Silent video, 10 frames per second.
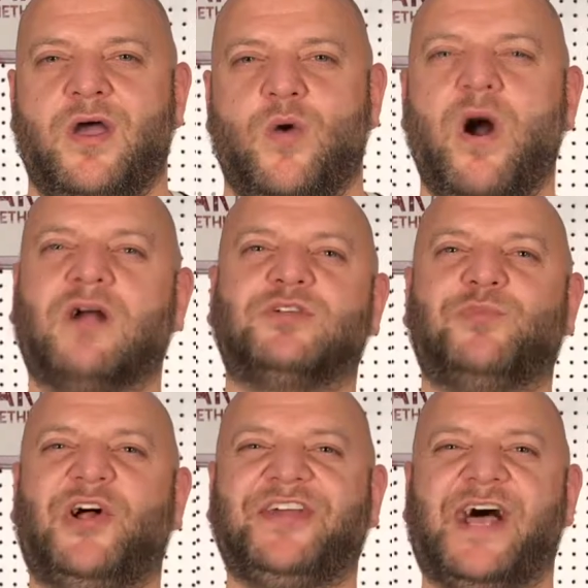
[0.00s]
Welcome to
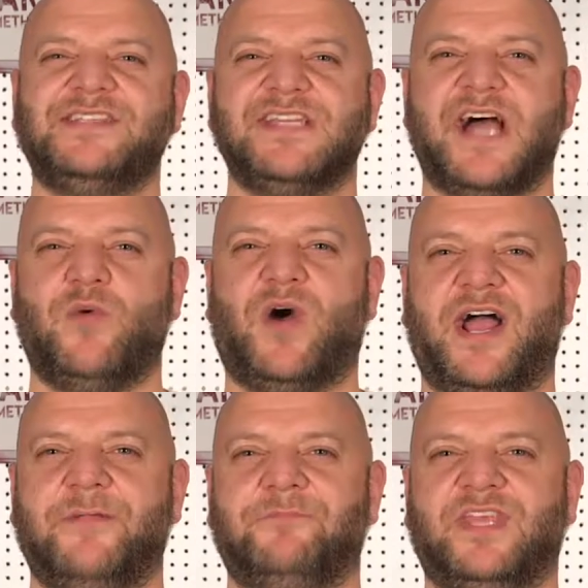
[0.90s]
Bald Guy
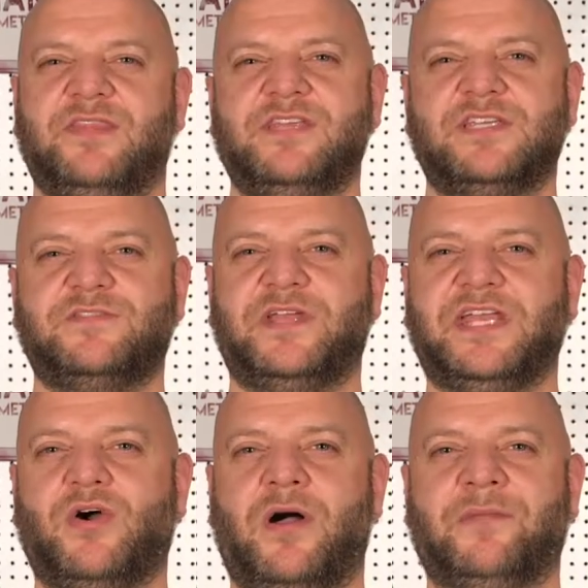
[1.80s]
DIY. In this
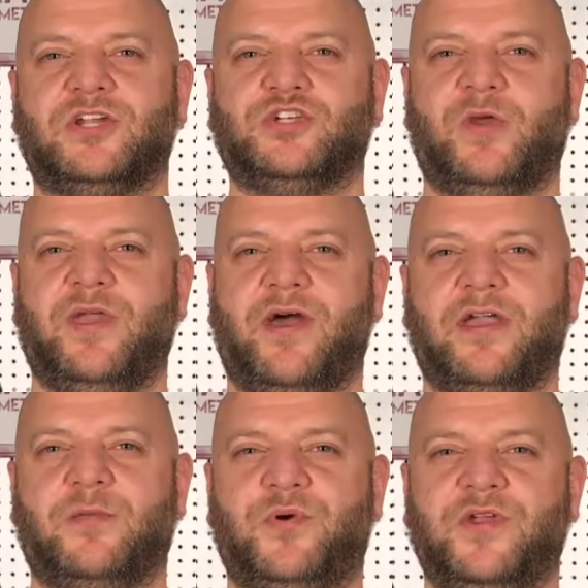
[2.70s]
video, I'm gonna show you how
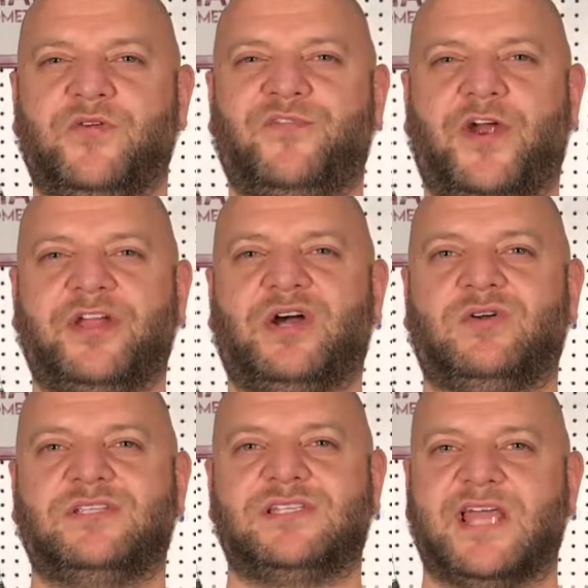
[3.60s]
you can put your very
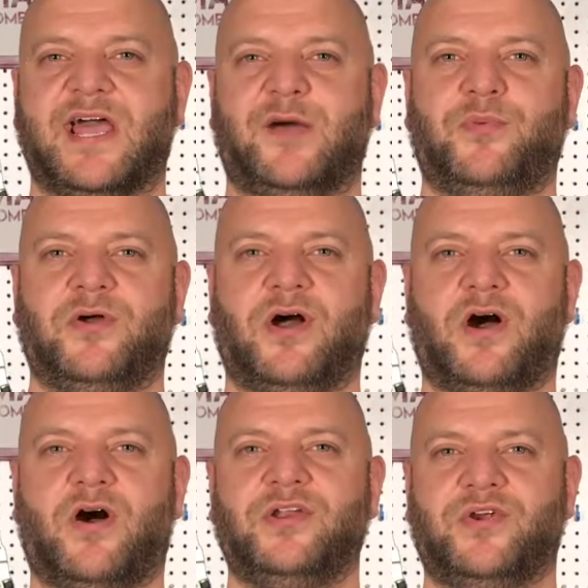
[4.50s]
own stamp
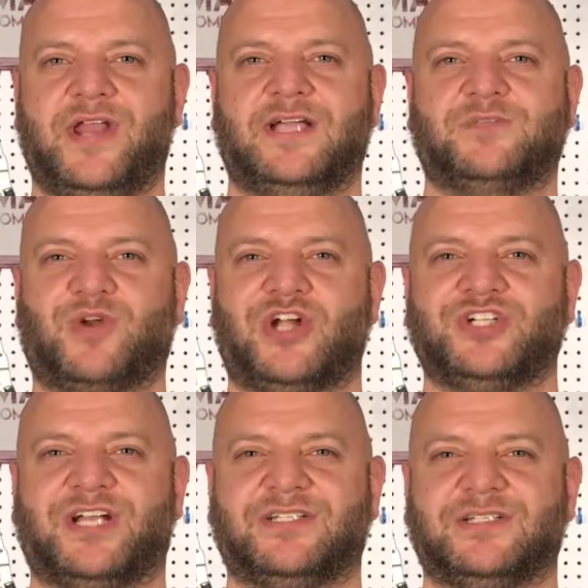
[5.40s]
on your next project.